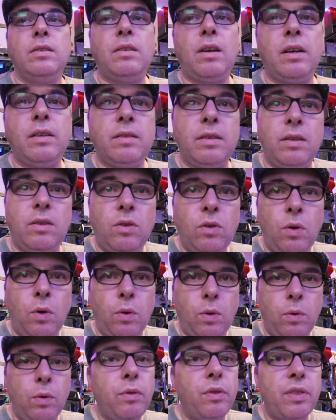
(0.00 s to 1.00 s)
tightened the
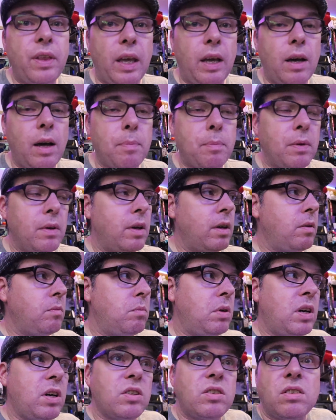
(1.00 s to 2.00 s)
whole thing up
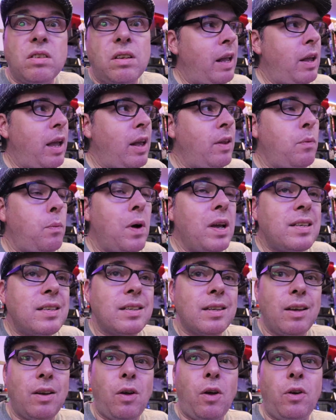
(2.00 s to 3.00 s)
because it, it
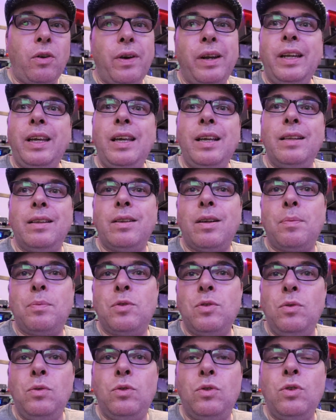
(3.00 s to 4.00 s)
was already heated up
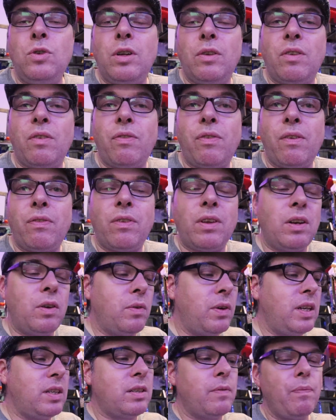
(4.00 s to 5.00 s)
to 250
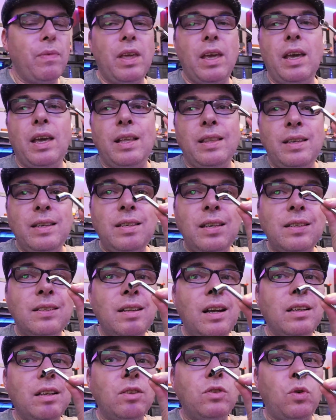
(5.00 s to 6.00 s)
degrees. This is
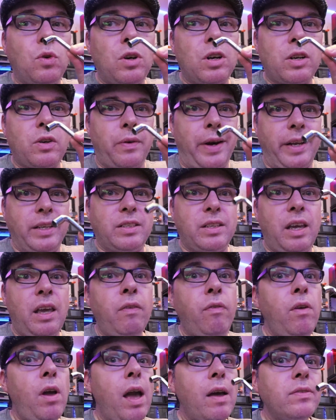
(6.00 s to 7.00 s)
not a torque wrench.
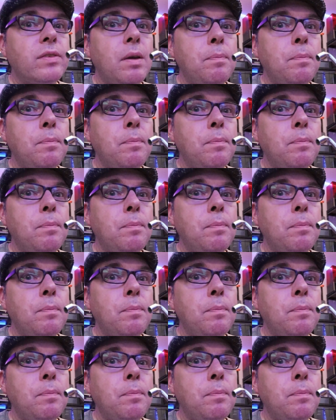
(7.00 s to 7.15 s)
If you have